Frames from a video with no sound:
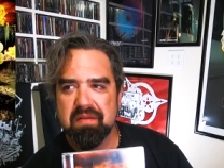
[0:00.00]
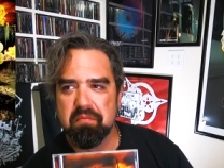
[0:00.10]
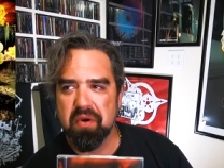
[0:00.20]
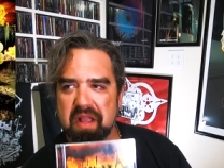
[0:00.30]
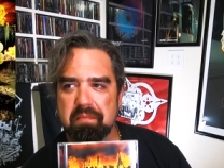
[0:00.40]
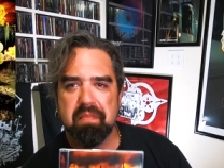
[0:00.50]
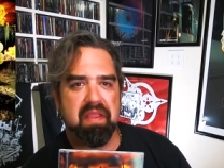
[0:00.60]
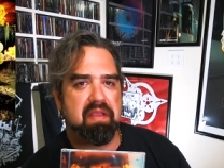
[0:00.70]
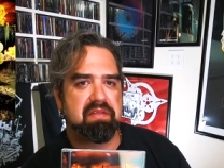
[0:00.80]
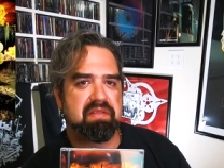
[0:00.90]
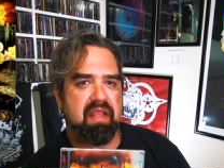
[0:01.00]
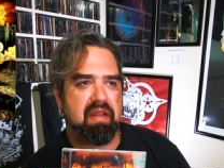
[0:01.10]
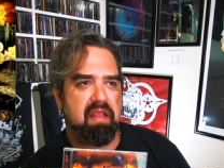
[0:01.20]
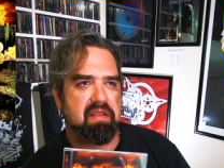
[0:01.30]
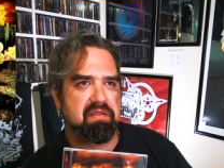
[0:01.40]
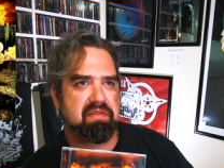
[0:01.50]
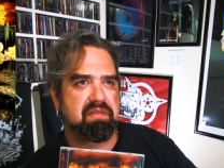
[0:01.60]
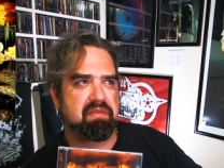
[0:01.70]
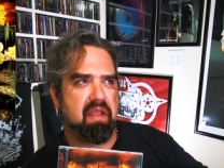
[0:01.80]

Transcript: bring up because it is